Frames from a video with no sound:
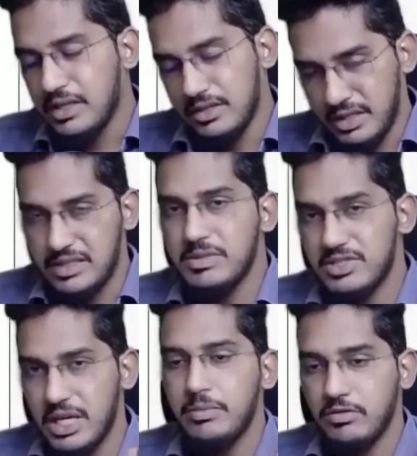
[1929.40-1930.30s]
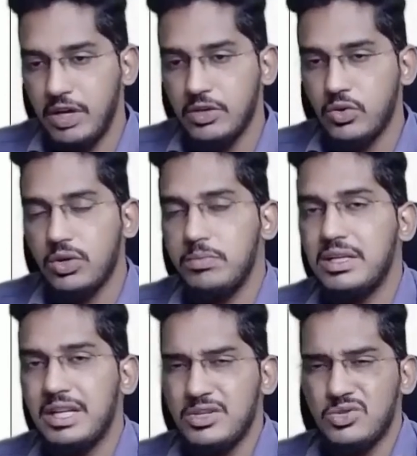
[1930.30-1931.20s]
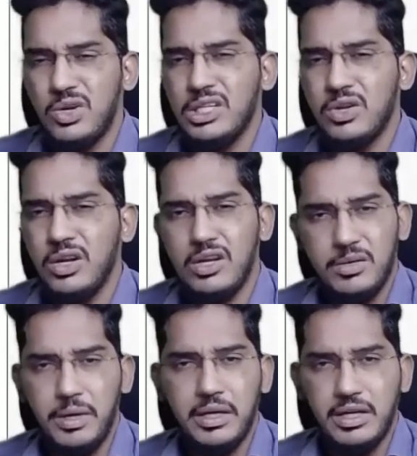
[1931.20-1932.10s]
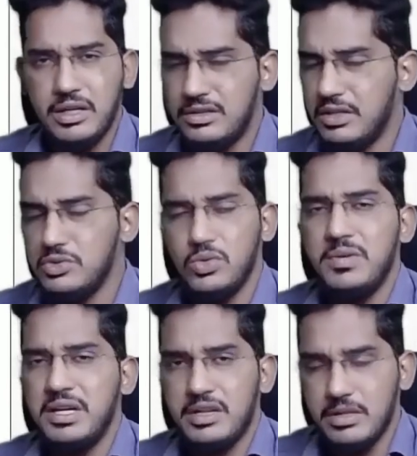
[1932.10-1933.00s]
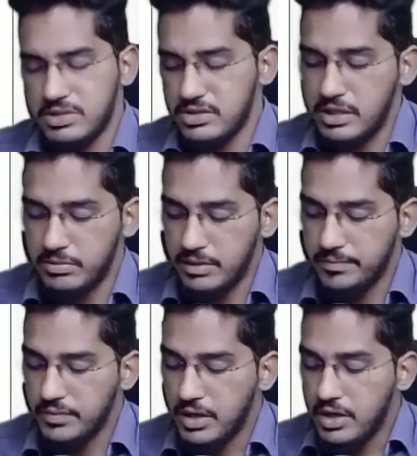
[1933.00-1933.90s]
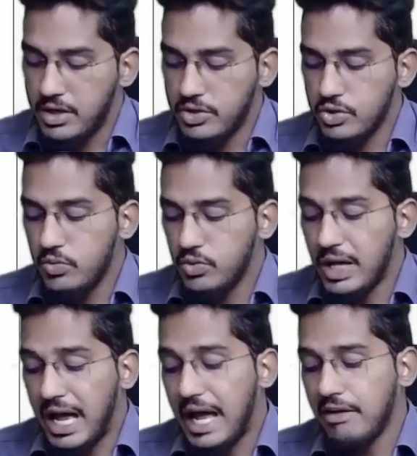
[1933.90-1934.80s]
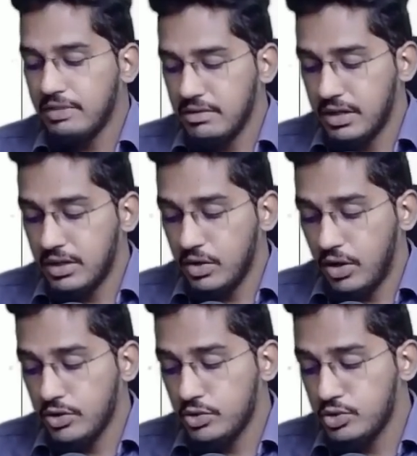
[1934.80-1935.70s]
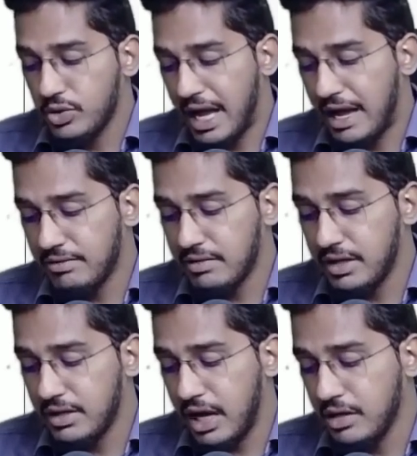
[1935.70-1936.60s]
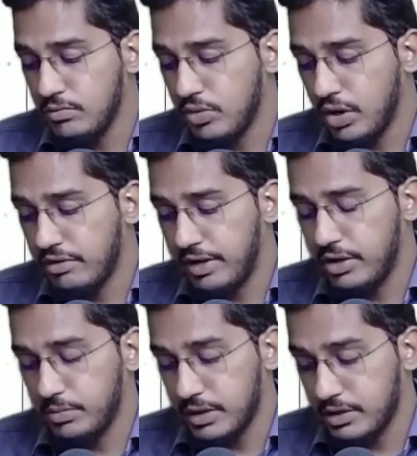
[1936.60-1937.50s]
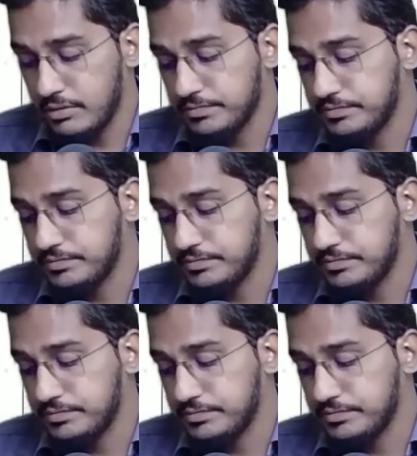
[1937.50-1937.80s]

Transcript: There is a misstatement 1 crore, but that is not at all material. There is no material misstatement. You would have given, or you should have given, unmodified opinion.